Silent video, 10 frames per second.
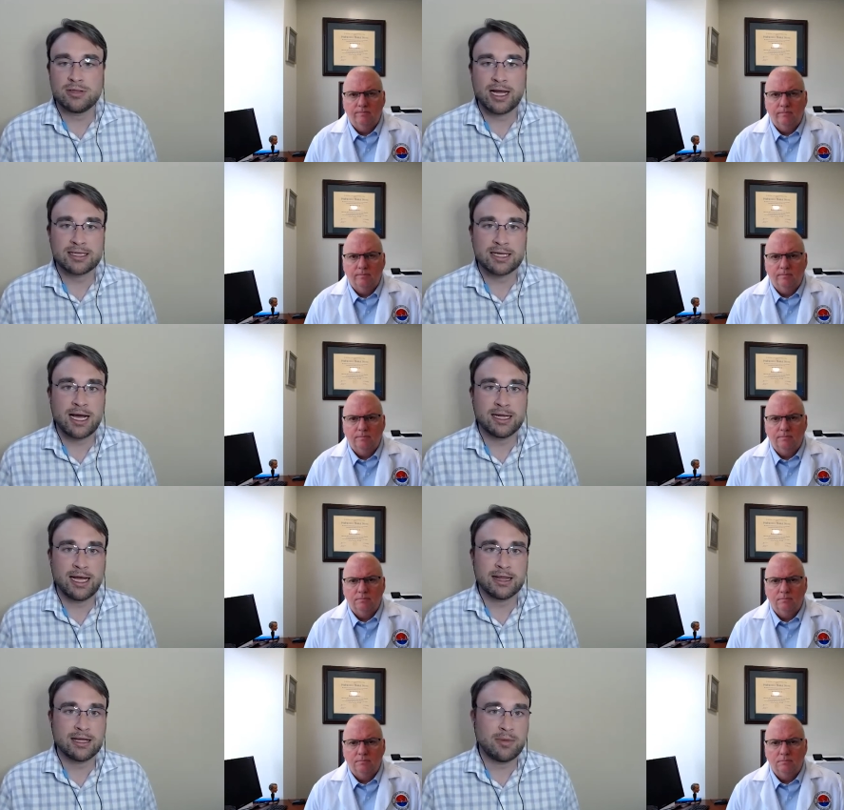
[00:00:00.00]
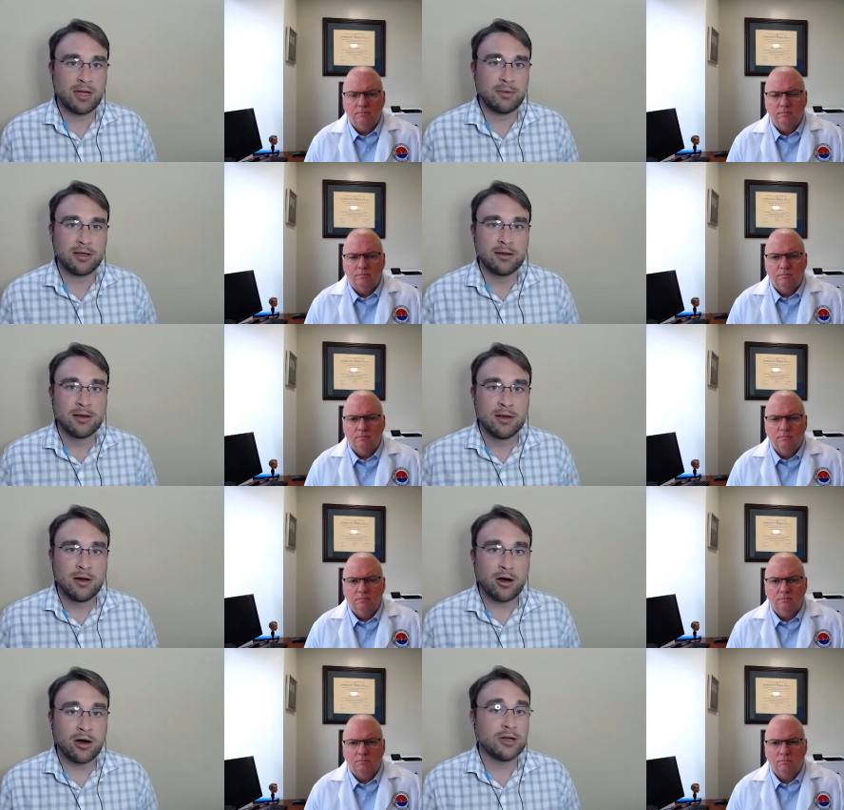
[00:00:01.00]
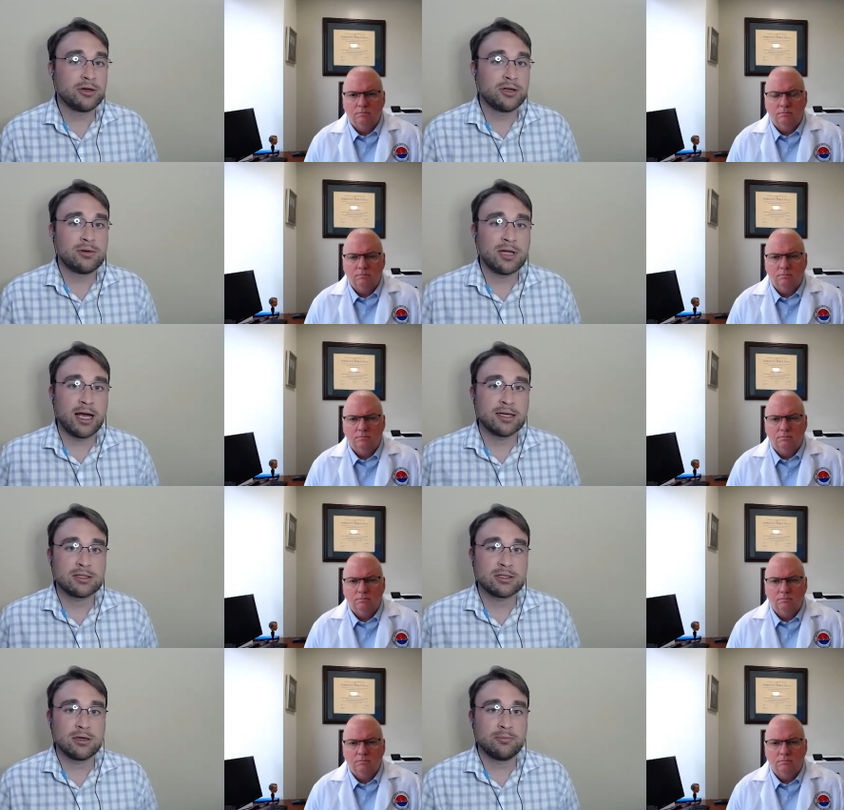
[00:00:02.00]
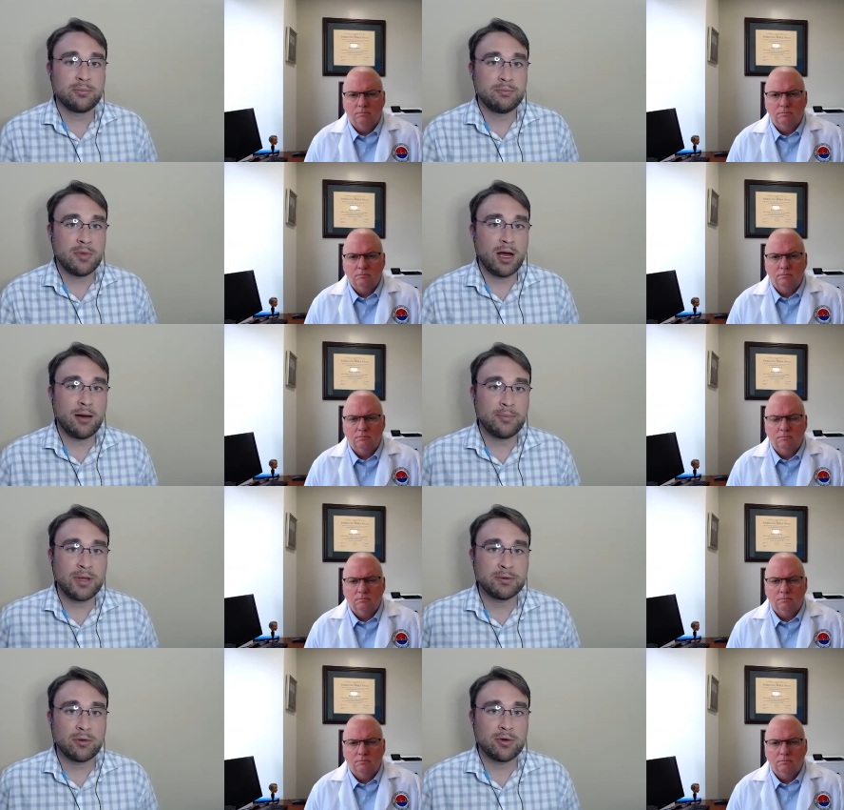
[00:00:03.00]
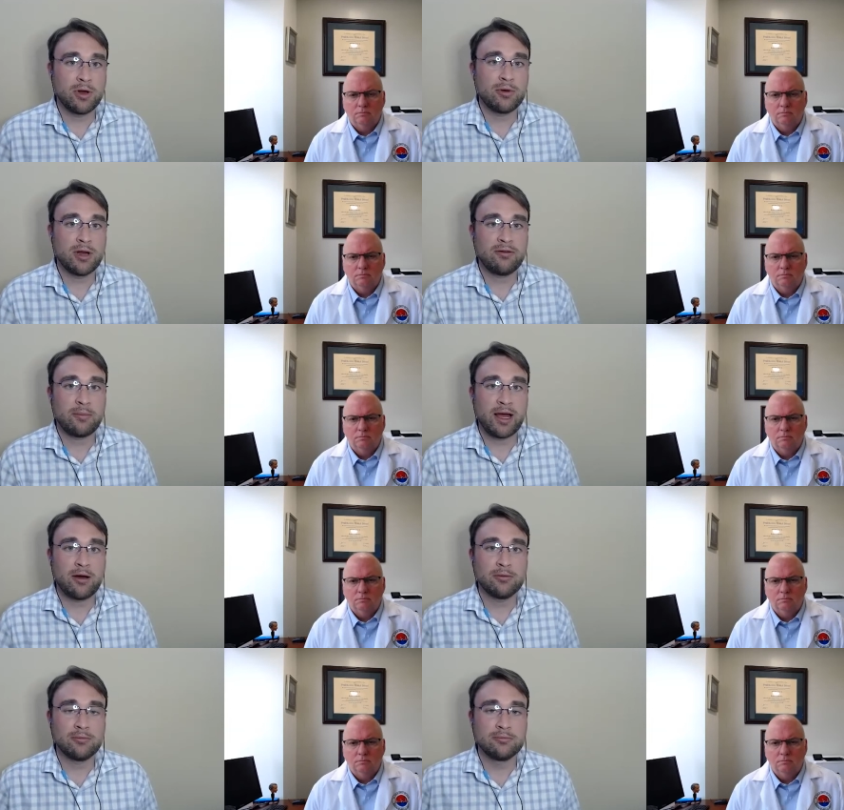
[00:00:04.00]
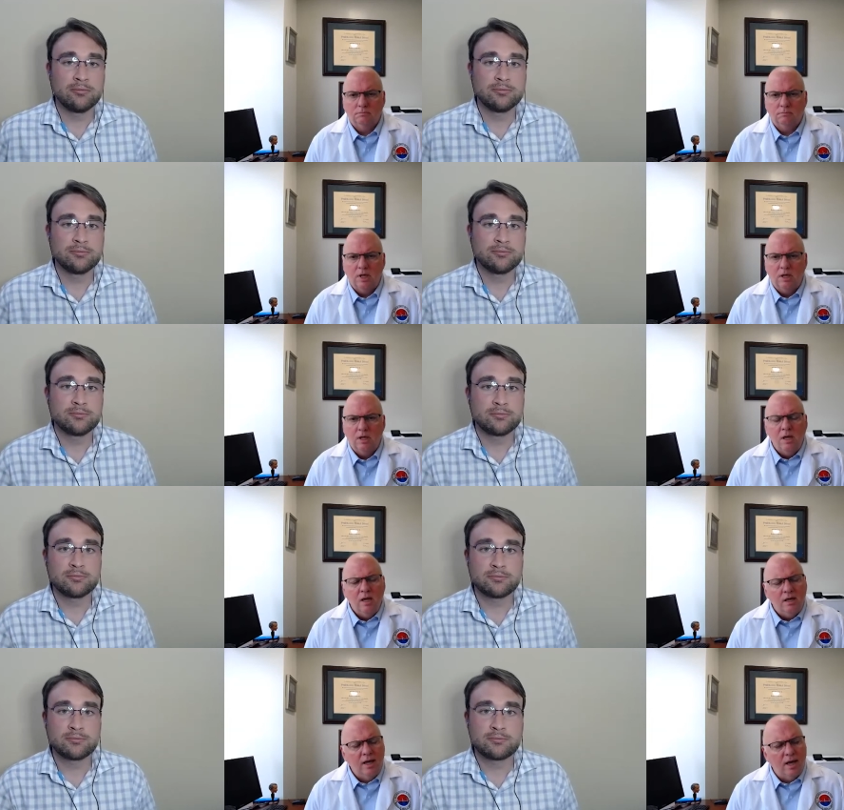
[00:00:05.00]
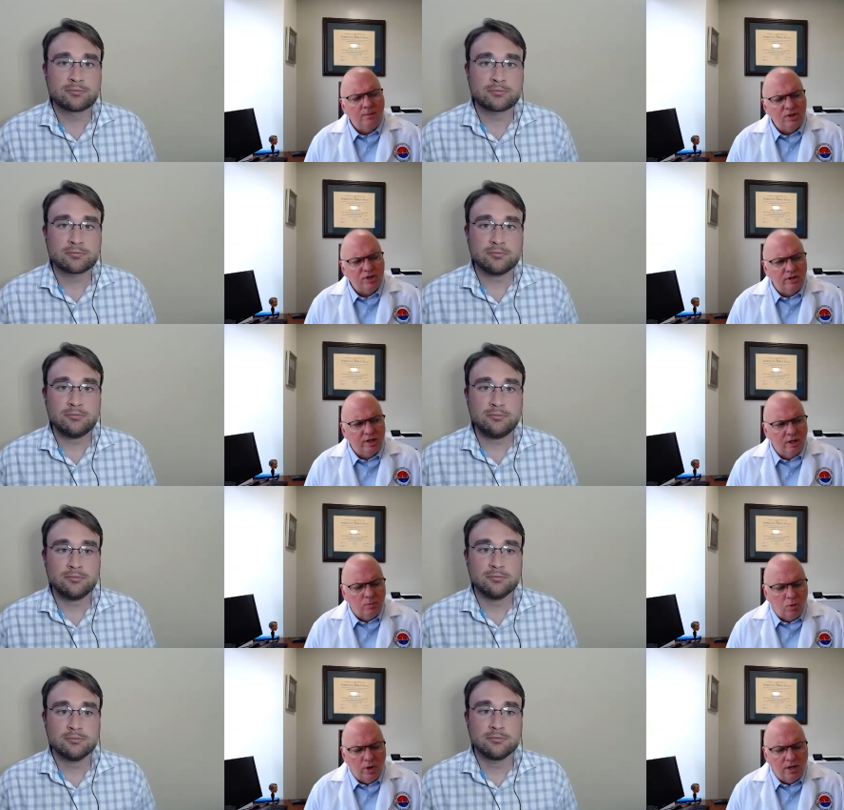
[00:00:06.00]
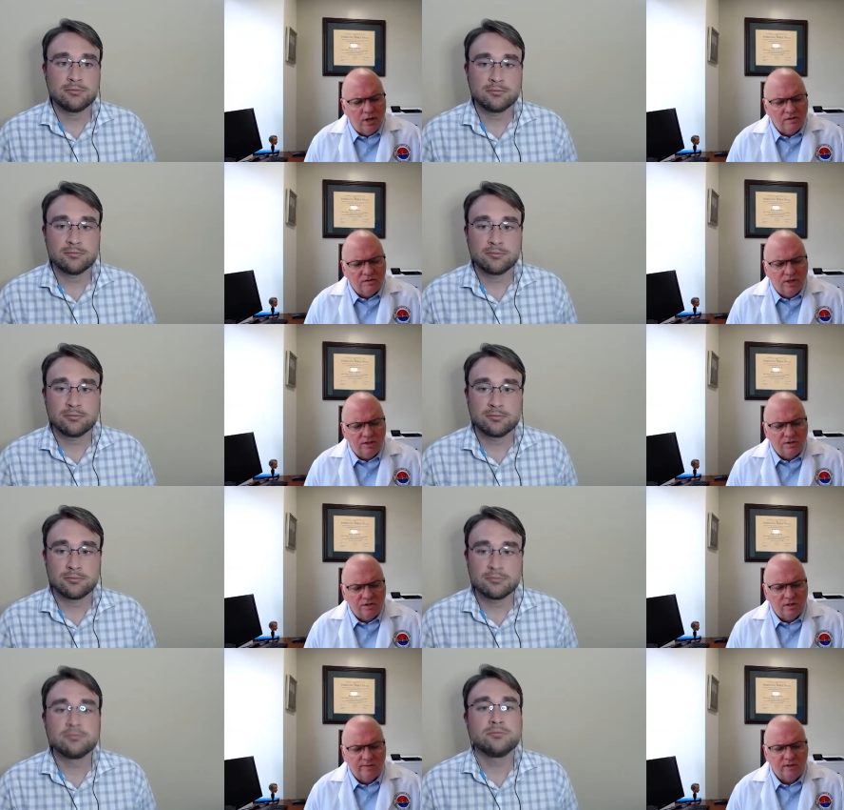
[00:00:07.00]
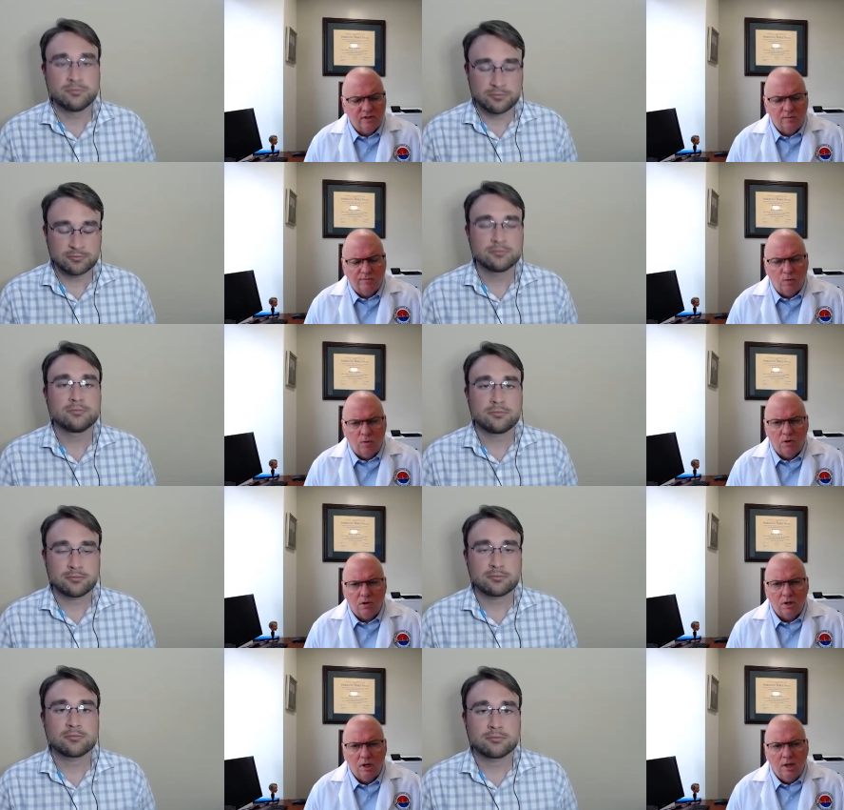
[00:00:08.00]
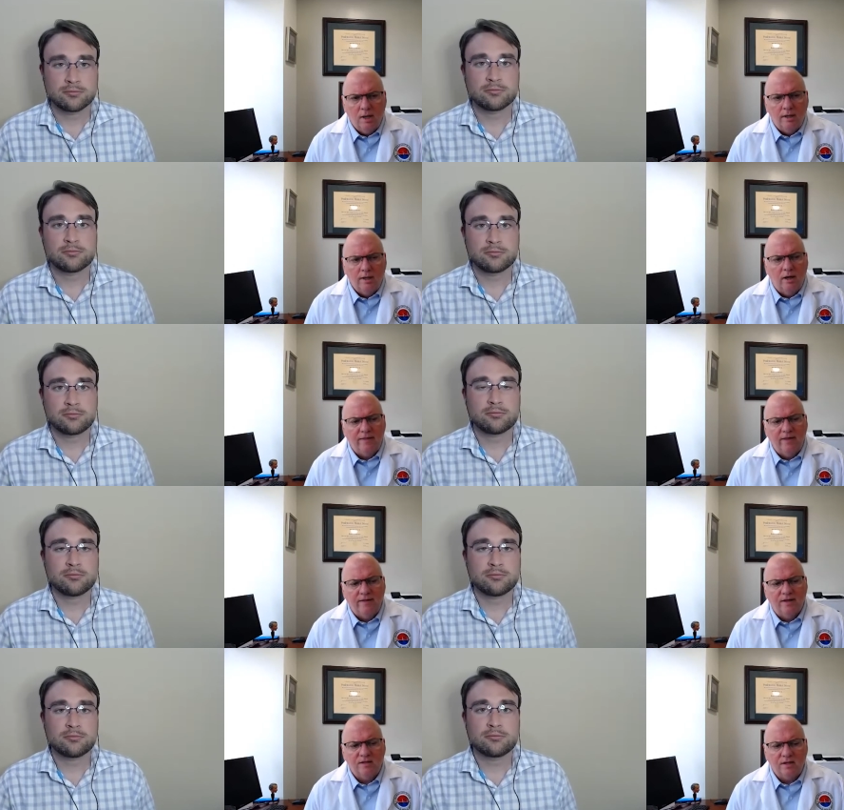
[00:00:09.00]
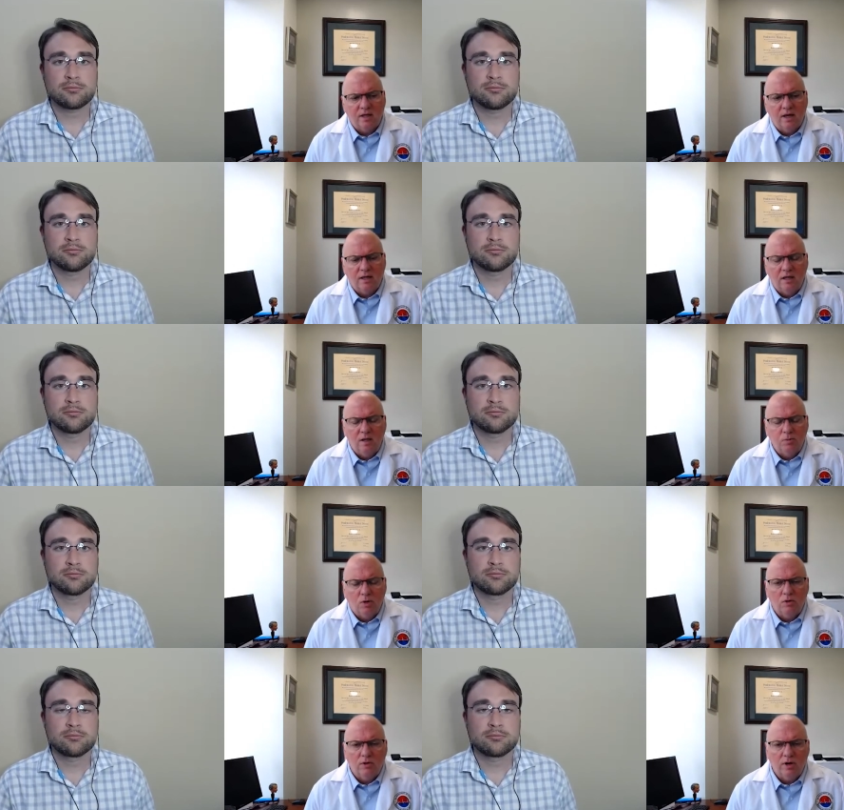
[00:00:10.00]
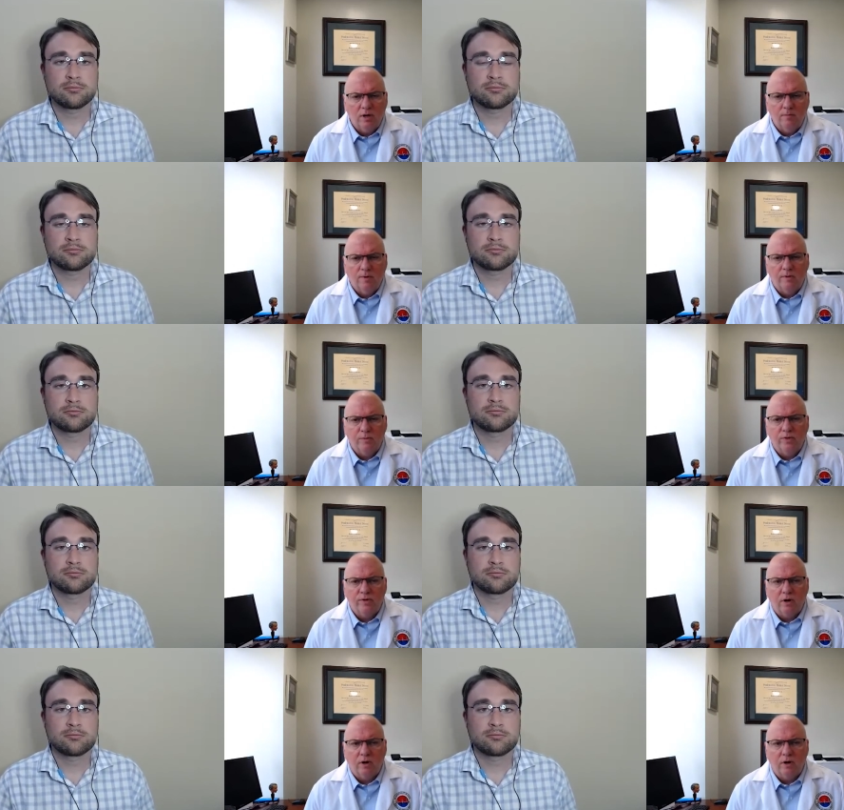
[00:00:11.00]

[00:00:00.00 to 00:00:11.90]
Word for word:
Speaker 1: you'd like to highlight that maybe are underutilized or, um, people don't know enough about?
Speaker 2: Yeah, I mentioned the employee consultation services before. You know, I think that's a, a key program both with